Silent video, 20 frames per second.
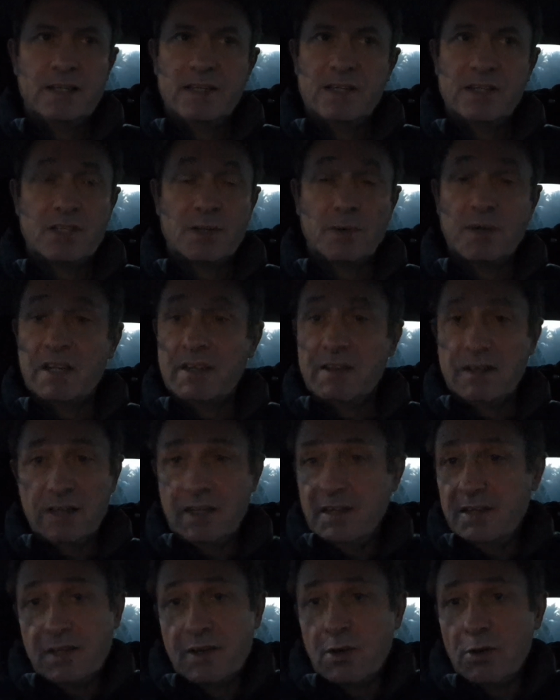So
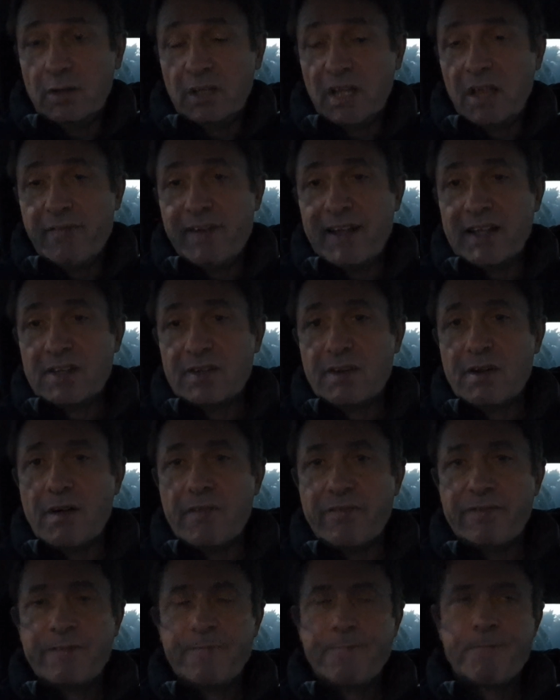he called the event
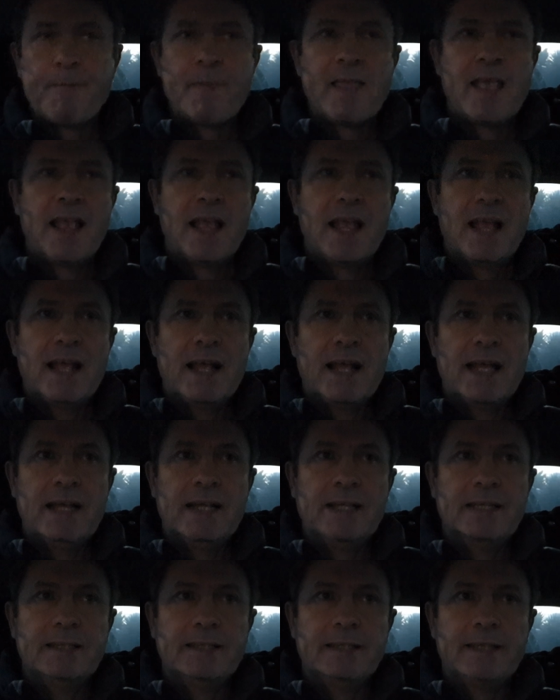off.
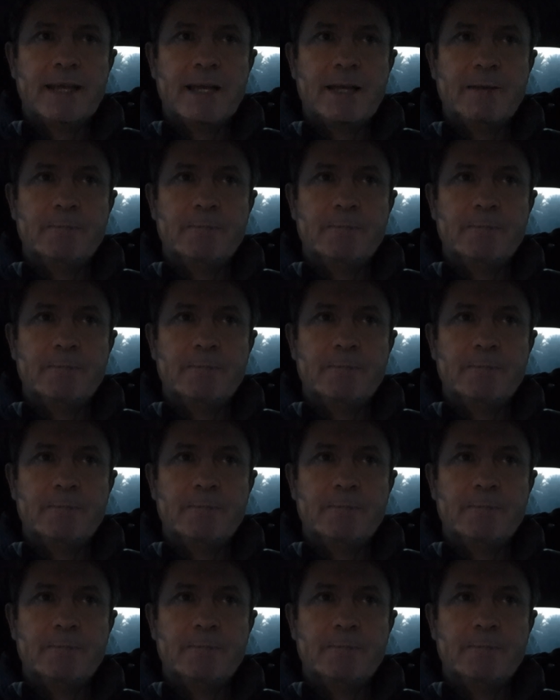And